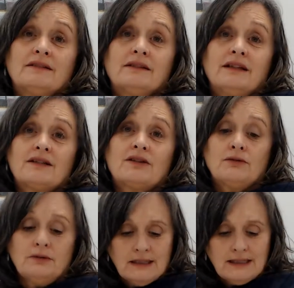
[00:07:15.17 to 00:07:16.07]
And so
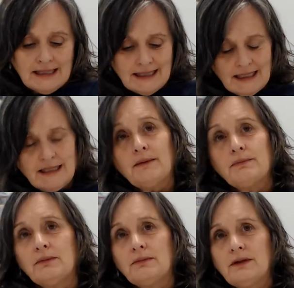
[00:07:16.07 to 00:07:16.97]
set up
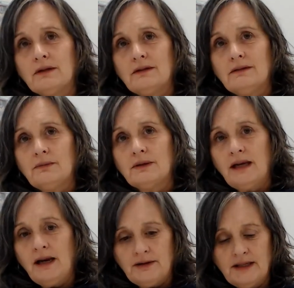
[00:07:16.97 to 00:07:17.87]
you with
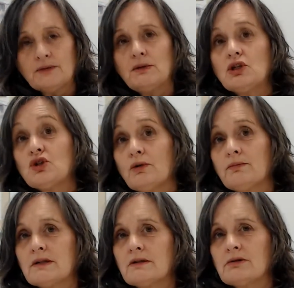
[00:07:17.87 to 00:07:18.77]
clarity. That's where your job
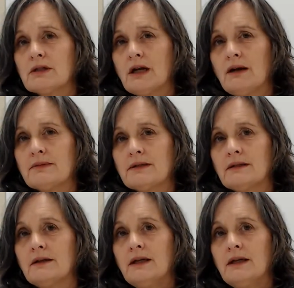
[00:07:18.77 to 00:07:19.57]
description comes in.